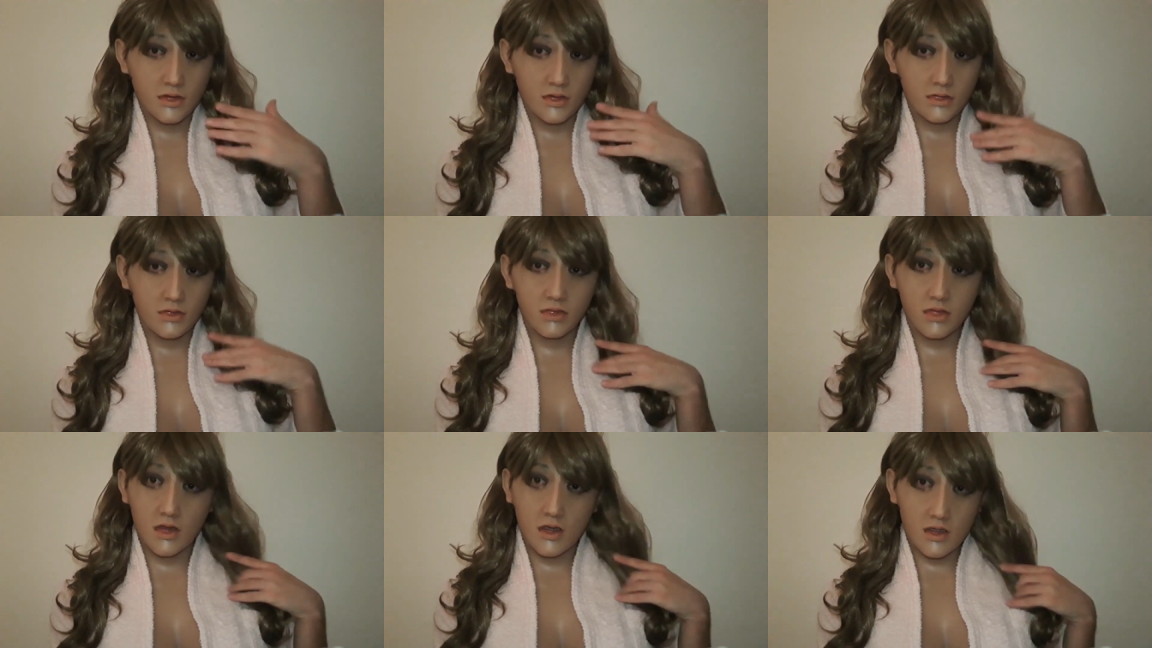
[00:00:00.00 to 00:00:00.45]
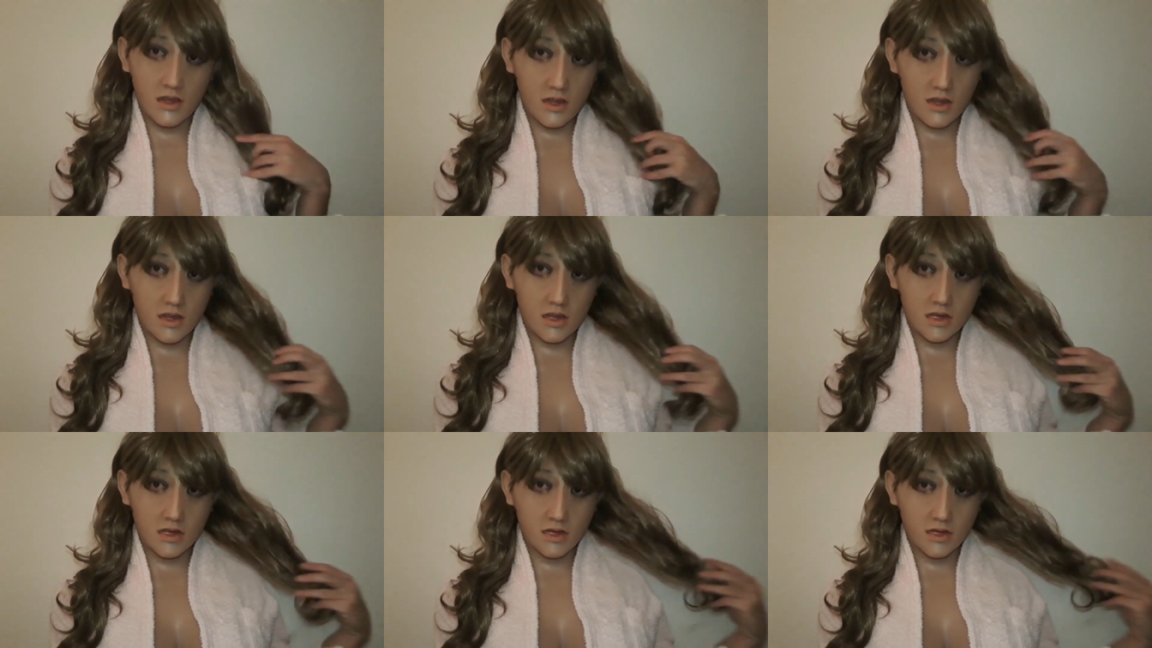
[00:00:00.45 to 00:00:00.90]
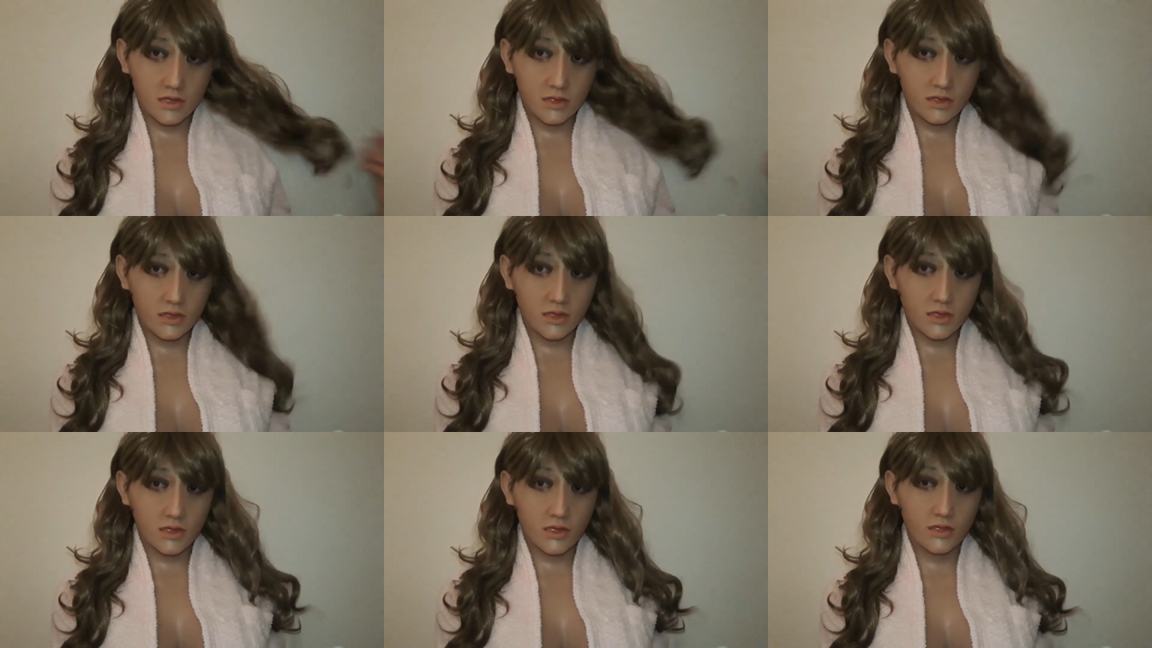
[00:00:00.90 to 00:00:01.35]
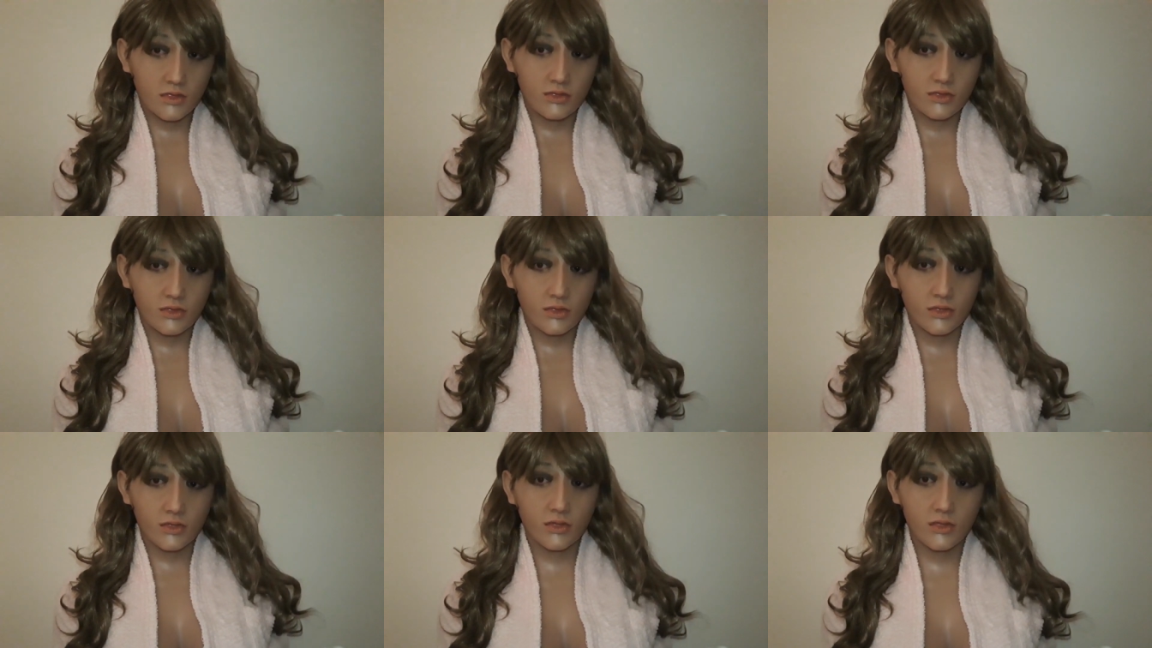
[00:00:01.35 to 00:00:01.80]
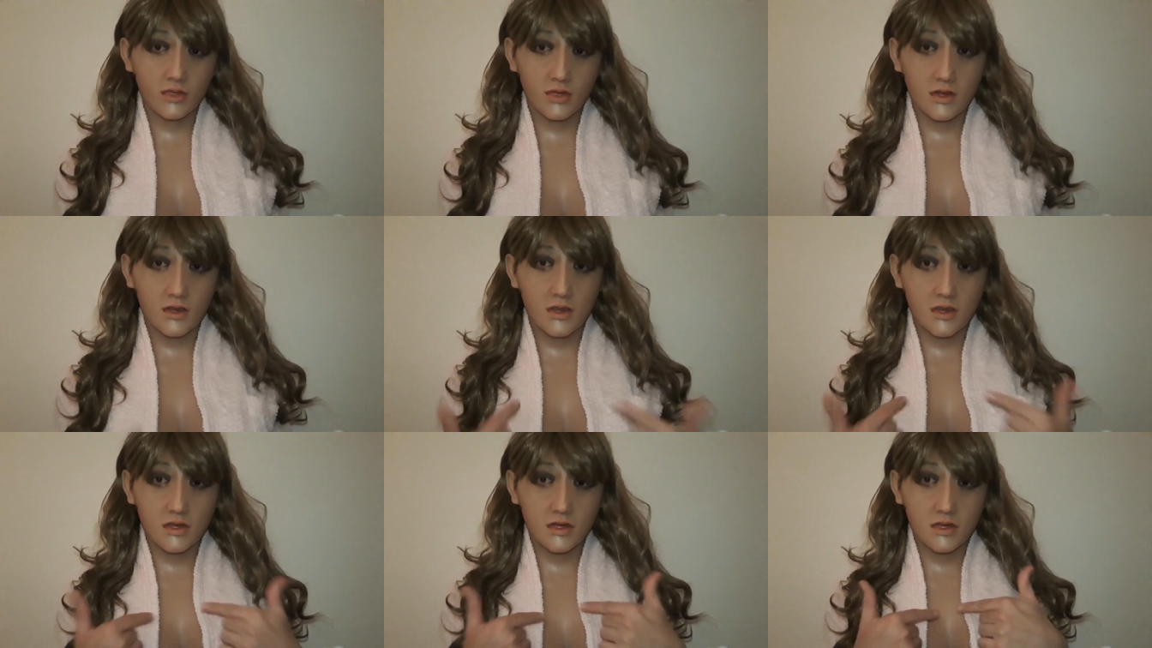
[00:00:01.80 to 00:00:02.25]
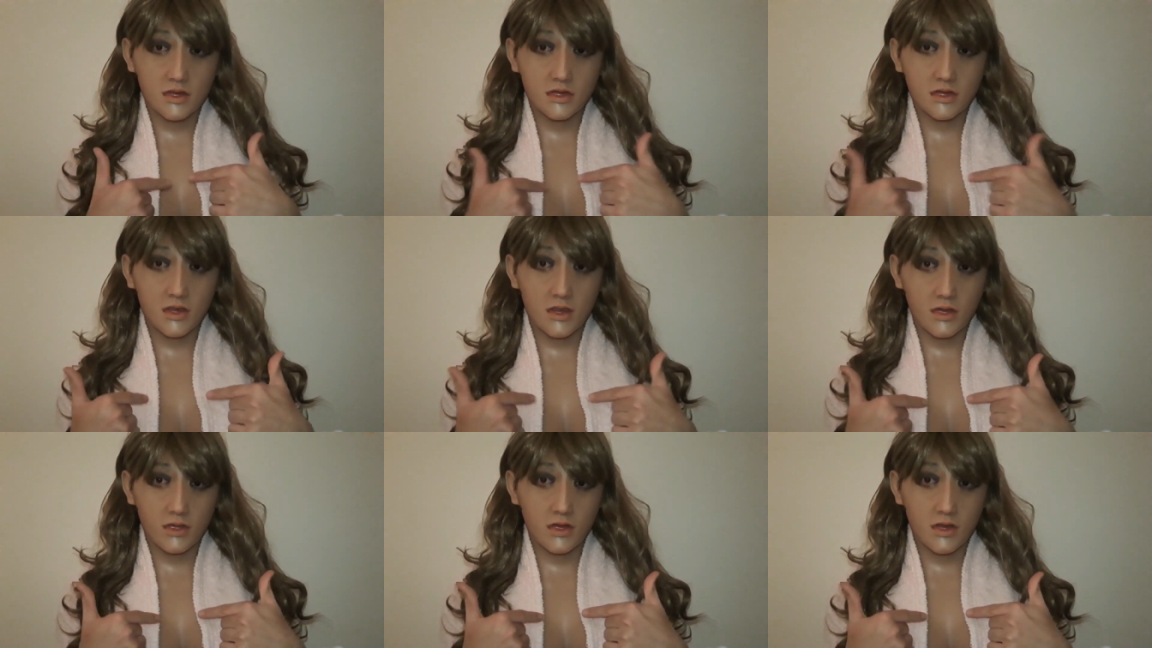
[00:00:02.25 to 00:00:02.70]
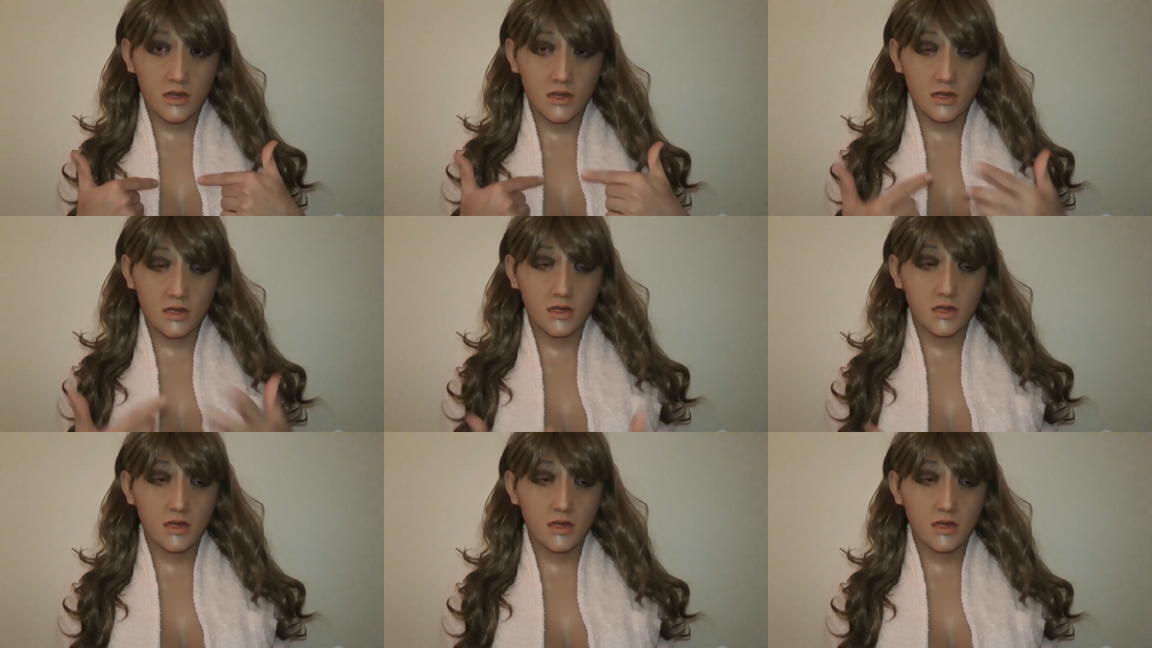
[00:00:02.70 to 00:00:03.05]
Might end up in this area.